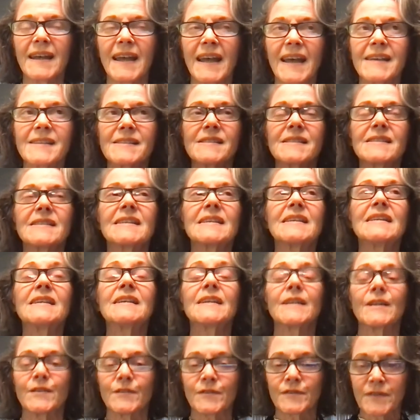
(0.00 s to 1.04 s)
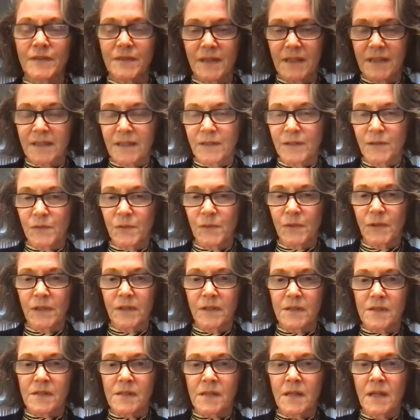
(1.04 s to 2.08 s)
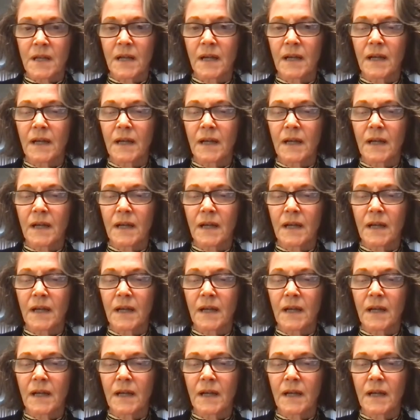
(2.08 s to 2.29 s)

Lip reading: as if, in other words,